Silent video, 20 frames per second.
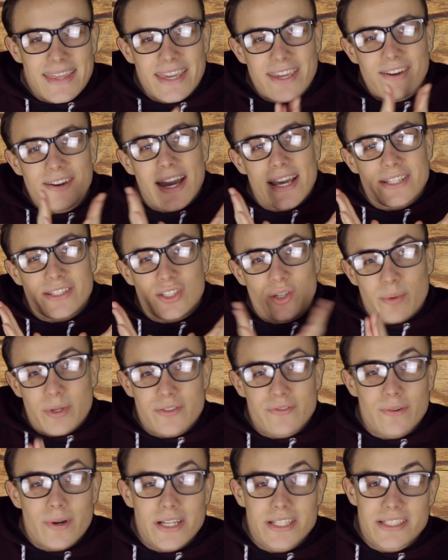Thank you guys so
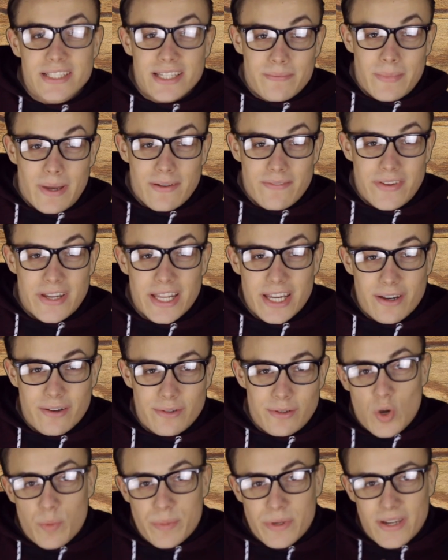much for watching my
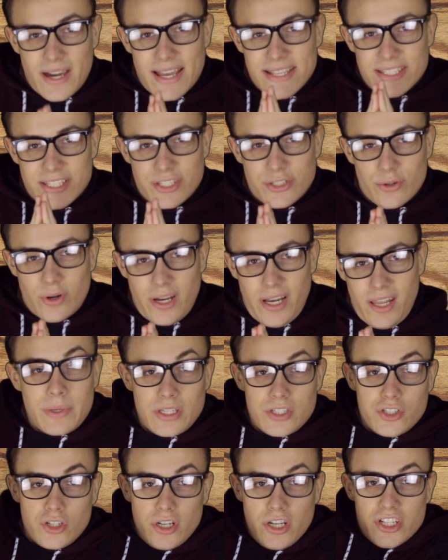video. Hope you guys enjoyed.
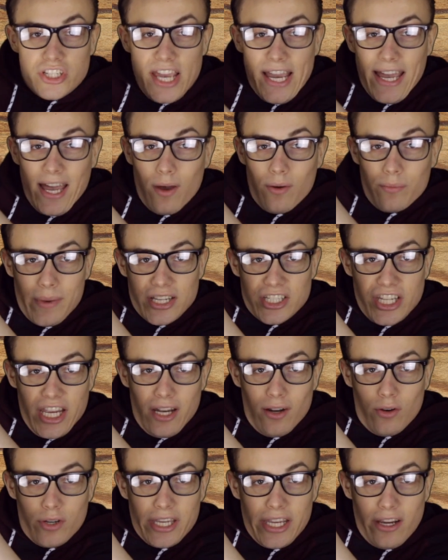Be sure to check out my
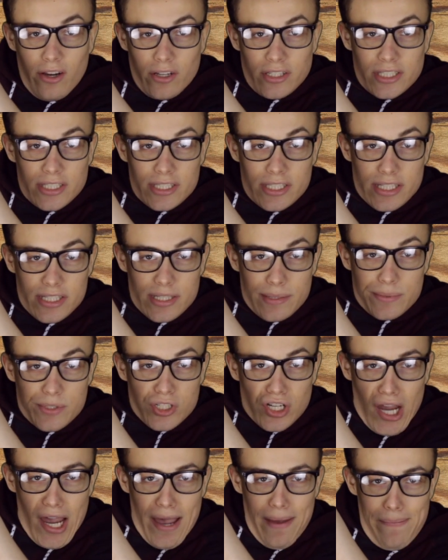channel here to
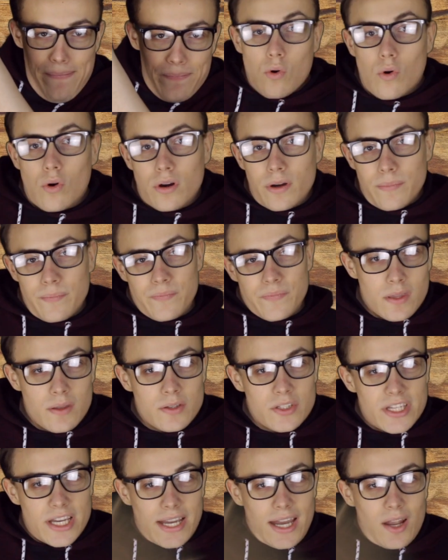subscribe, or
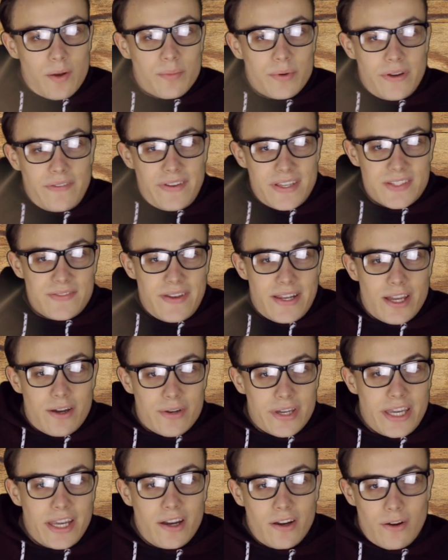check out a previous
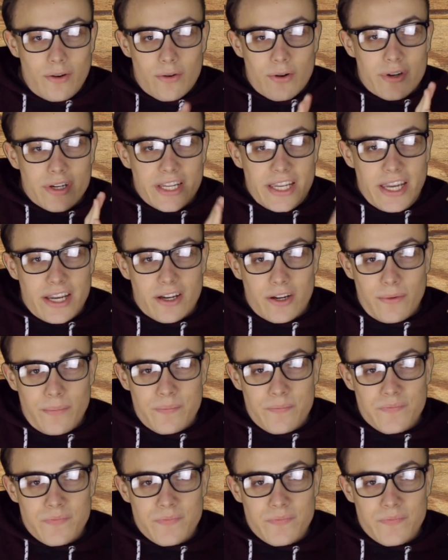video here or here.